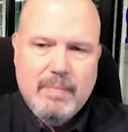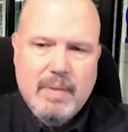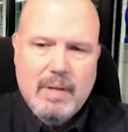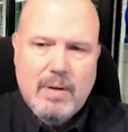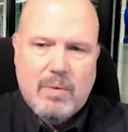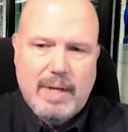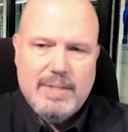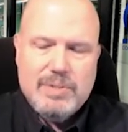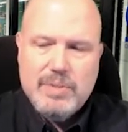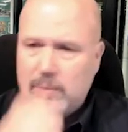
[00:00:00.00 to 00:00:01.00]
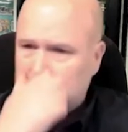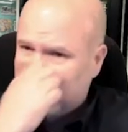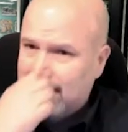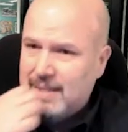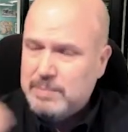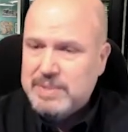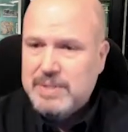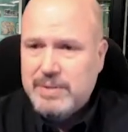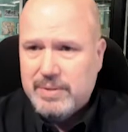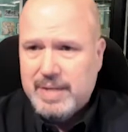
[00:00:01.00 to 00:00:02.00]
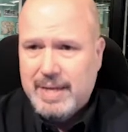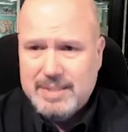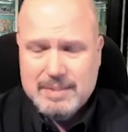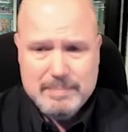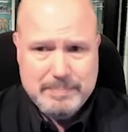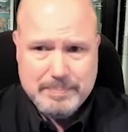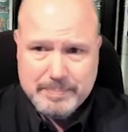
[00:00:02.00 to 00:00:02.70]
All right. So in this particular case,